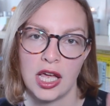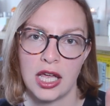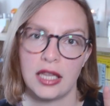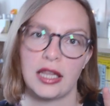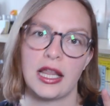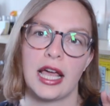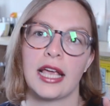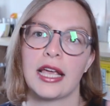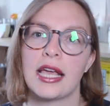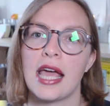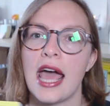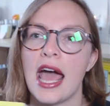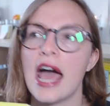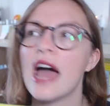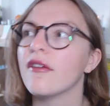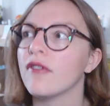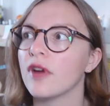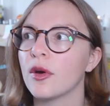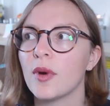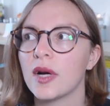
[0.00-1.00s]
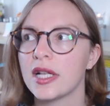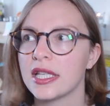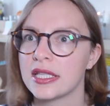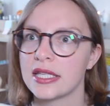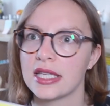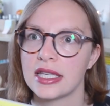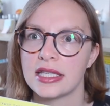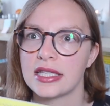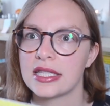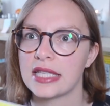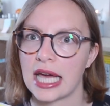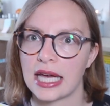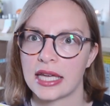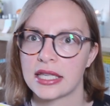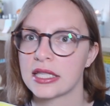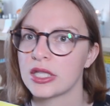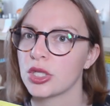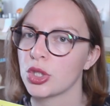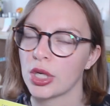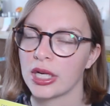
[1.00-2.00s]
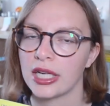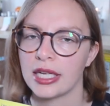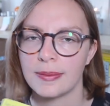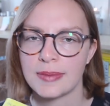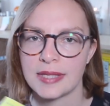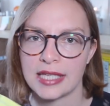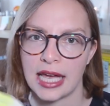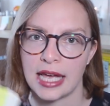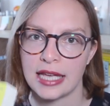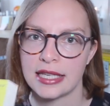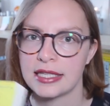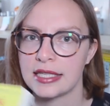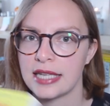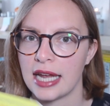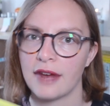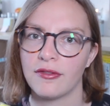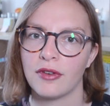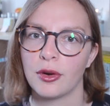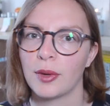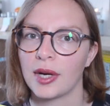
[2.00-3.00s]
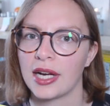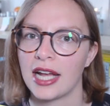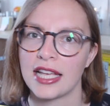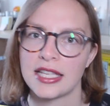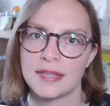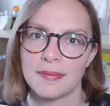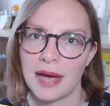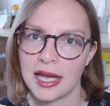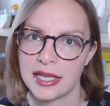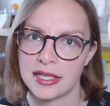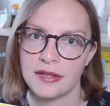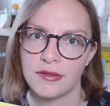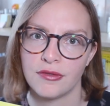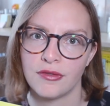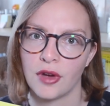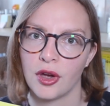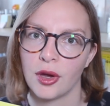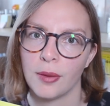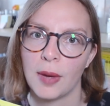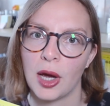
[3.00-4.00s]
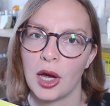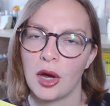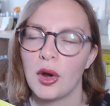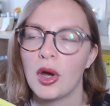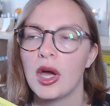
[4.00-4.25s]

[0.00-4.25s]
like everyone's sex and drink obsessed, everyone has massive FOMO,